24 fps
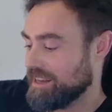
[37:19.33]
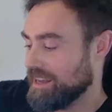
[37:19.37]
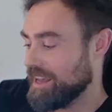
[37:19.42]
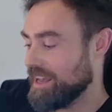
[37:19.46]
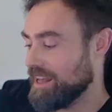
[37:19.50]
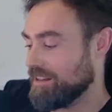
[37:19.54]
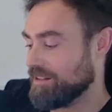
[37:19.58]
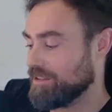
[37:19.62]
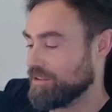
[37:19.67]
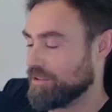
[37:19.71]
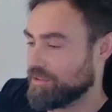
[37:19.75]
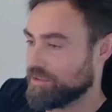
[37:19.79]

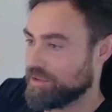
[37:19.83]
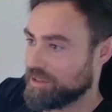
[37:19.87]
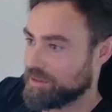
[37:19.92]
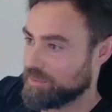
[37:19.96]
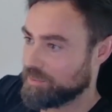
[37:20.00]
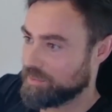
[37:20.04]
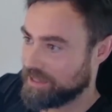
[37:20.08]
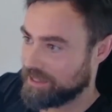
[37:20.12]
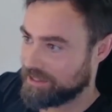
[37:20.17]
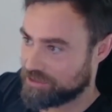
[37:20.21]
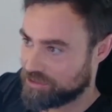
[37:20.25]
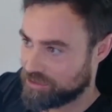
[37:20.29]

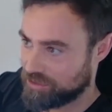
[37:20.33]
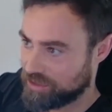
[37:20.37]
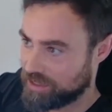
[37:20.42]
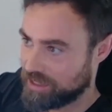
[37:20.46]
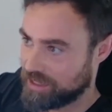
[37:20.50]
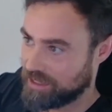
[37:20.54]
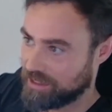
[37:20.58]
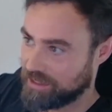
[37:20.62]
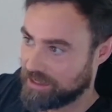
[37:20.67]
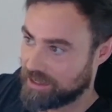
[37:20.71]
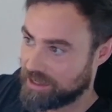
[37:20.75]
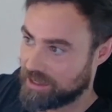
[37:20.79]
algorithmic
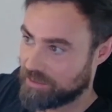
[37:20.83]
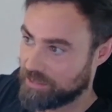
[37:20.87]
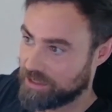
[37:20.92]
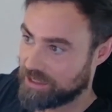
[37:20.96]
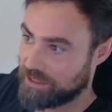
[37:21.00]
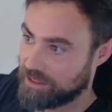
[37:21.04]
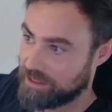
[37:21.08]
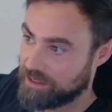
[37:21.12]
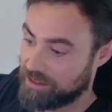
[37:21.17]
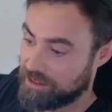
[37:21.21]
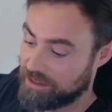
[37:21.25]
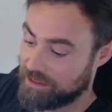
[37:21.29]
trading
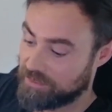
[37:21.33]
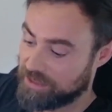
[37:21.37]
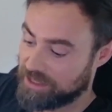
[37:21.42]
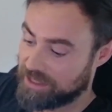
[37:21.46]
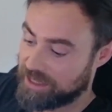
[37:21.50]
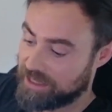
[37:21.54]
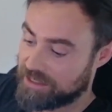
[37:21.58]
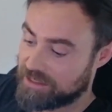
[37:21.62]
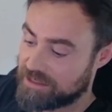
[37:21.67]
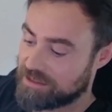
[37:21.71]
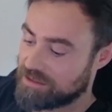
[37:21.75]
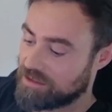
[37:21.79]

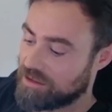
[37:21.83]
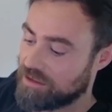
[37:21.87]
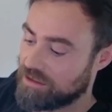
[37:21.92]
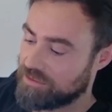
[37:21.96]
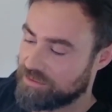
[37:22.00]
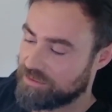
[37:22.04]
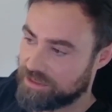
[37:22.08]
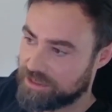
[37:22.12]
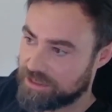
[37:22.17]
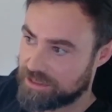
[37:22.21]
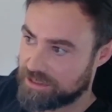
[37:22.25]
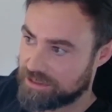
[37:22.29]
eliminates all
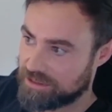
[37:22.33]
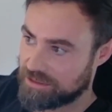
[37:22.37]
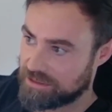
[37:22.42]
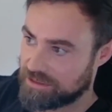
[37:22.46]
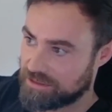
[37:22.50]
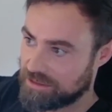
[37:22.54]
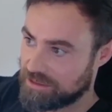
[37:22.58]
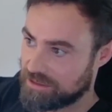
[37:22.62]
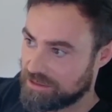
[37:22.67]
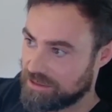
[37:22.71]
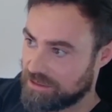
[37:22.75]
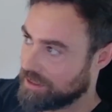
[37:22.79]
of this.
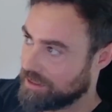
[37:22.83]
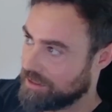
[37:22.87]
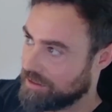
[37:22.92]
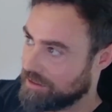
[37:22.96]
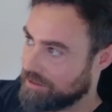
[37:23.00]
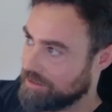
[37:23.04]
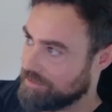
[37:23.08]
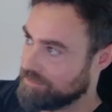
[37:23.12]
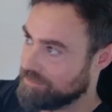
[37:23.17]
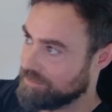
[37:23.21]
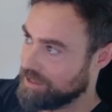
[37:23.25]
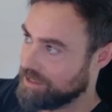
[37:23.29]

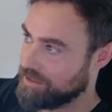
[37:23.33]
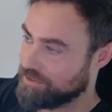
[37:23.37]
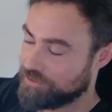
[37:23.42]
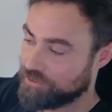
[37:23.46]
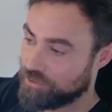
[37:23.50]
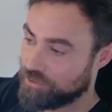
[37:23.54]
It